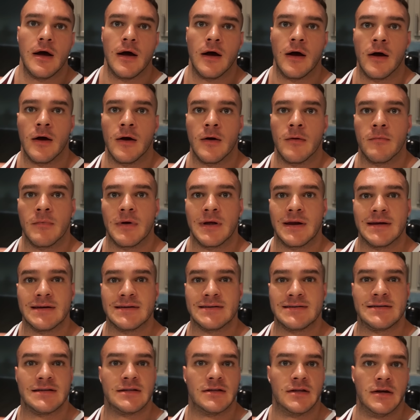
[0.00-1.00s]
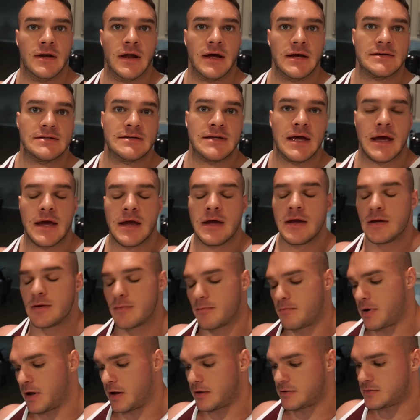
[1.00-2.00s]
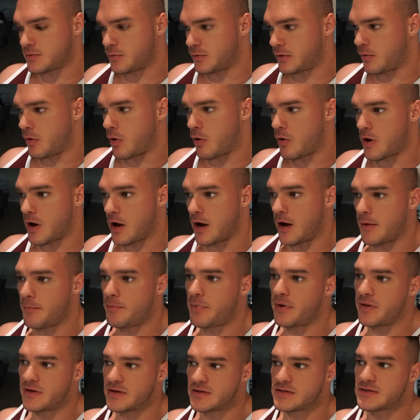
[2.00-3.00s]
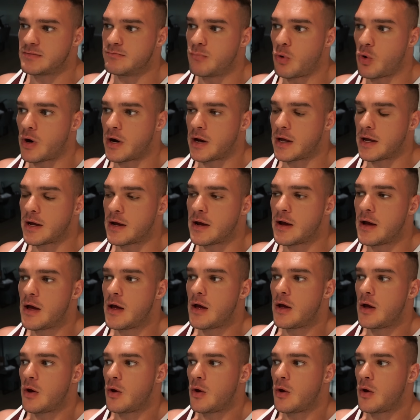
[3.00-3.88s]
It is the next day, but we woke up this morning.